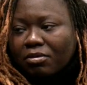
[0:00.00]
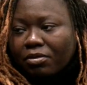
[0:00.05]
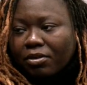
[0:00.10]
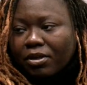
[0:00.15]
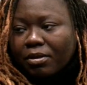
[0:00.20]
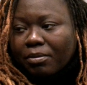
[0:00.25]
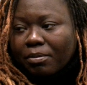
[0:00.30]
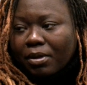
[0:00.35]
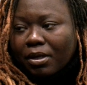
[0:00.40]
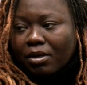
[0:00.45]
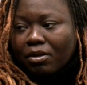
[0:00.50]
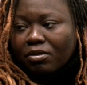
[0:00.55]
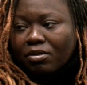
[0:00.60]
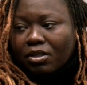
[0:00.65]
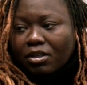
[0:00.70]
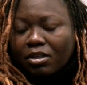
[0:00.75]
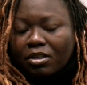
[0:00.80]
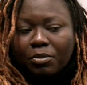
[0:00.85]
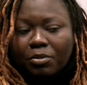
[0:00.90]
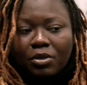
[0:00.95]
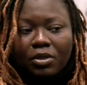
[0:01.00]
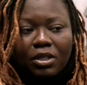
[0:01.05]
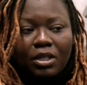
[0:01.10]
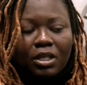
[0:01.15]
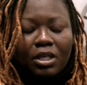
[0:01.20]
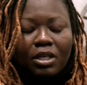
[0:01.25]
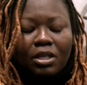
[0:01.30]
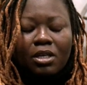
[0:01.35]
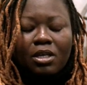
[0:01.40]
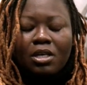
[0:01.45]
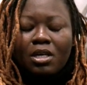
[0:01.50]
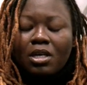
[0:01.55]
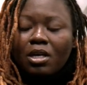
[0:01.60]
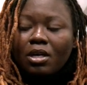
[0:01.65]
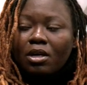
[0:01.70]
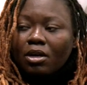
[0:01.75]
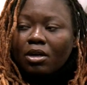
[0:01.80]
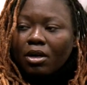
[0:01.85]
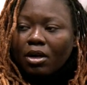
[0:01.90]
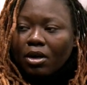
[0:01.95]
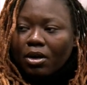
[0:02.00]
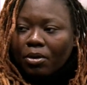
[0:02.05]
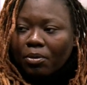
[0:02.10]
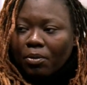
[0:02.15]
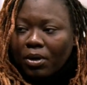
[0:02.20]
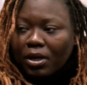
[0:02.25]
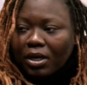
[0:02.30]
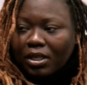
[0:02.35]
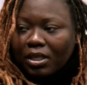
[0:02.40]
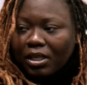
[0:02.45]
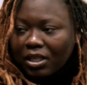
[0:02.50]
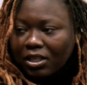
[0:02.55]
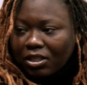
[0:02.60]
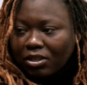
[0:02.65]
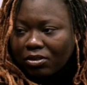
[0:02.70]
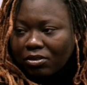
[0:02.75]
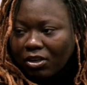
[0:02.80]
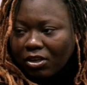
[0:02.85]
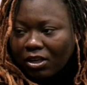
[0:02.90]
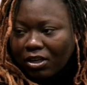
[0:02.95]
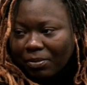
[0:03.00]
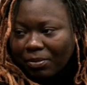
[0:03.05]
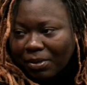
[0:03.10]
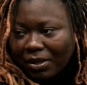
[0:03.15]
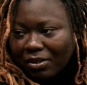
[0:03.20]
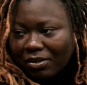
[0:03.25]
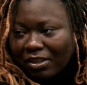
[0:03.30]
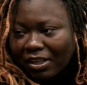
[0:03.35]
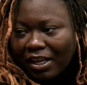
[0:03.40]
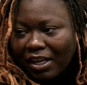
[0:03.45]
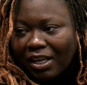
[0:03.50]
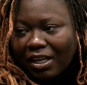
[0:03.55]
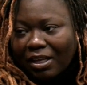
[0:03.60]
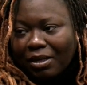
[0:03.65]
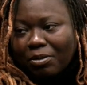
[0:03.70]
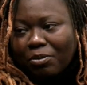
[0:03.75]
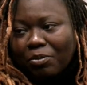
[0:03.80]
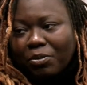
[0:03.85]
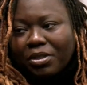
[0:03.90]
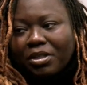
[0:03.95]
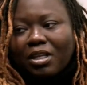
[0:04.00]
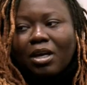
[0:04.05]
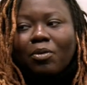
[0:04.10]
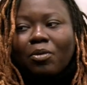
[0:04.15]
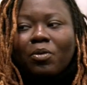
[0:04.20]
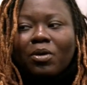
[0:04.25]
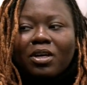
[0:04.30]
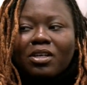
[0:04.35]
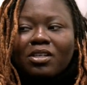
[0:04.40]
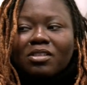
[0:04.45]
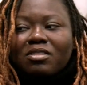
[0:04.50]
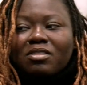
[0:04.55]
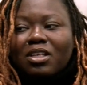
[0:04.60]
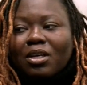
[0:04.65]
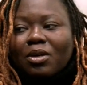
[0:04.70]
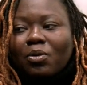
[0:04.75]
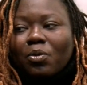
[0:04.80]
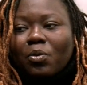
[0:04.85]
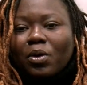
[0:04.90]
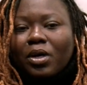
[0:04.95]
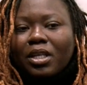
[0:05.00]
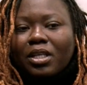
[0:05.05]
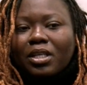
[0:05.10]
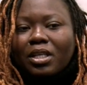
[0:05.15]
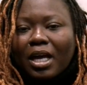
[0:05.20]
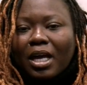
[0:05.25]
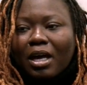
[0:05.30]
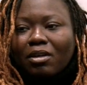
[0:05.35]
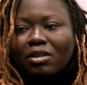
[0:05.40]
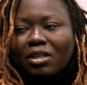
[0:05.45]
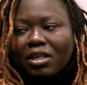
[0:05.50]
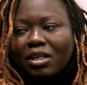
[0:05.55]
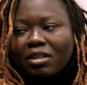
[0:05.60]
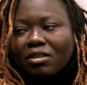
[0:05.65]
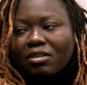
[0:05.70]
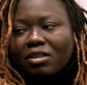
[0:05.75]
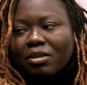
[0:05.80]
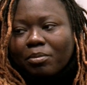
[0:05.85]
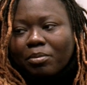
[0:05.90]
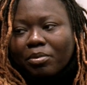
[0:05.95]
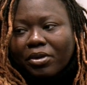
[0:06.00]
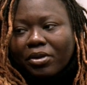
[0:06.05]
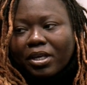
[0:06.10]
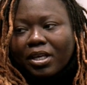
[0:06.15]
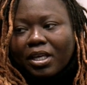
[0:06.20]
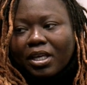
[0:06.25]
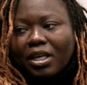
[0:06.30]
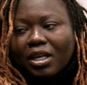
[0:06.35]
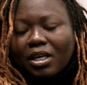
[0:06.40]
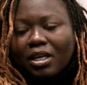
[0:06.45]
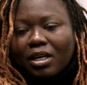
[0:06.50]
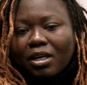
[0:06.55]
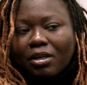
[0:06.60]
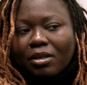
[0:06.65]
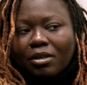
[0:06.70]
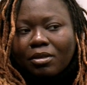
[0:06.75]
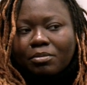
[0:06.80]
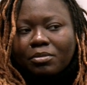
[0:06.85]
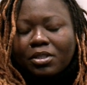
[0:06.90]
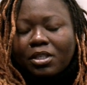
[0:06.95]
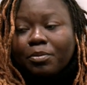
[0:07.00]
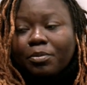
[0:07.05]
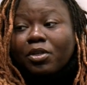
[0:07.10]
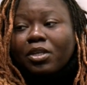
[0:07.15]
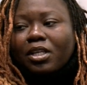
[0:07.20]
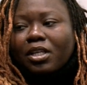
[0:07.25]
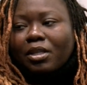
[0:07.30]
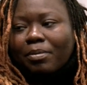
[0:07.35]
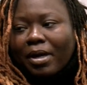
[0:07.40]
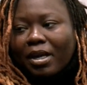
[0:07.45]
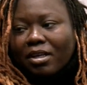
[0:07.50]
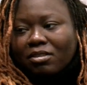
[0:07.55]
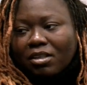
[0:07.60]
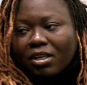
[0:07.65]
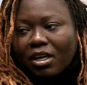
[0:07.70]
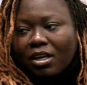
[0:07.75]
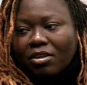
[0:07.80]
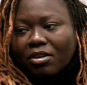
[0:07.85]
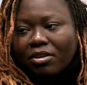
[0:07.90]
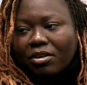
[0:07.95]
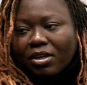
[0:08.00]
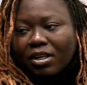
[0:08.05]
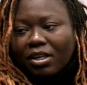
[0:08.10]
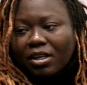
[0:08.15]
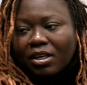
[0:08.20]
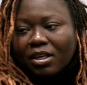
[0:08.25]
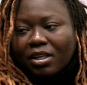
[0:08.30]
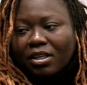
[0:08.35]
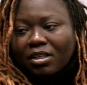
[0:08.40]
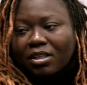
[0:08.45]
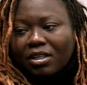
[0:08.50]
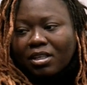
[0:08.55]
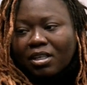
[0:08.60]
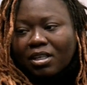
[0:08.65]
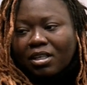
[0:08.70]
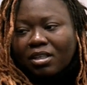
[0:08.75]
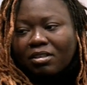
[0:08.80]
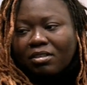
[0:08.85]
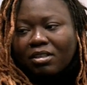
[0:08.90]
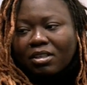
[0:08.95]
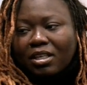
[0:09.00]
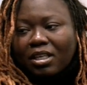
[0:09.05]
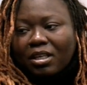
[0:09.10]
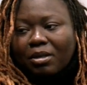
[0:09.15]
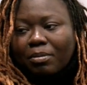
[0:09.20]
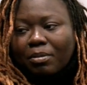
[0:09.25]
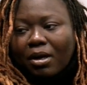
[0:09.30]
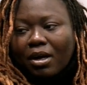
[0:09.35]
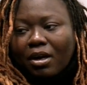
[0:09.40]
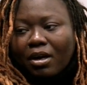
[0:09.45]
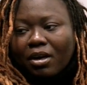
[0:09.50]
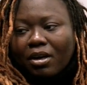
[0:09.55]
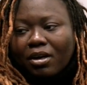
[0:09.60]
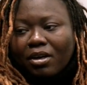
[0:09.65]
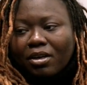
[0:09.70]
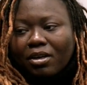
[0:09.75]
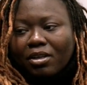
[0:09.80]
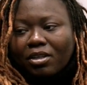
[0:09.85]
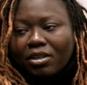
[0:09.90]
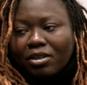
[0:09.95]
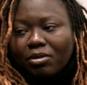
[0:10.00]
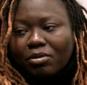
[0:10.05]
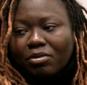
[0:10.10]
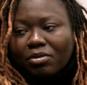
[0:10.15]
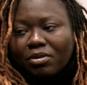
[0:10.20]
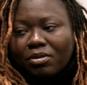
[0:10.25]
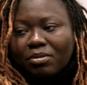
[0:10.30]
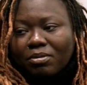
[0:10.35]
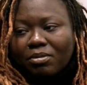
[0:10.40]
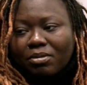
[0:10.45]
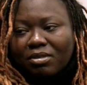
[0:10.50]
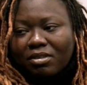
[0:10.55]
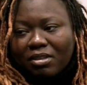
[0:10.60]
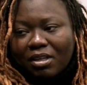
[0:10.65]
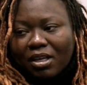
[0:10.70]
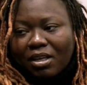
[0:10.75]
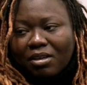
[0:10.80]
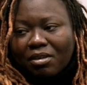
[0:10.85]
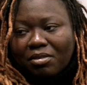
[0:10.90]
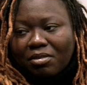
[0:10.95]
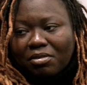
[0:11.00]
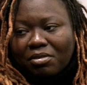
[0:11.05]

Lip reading: for the males in the community or what? Can you talk about that, what that was, and what y'all did to bring community back together and to keep our youth safe?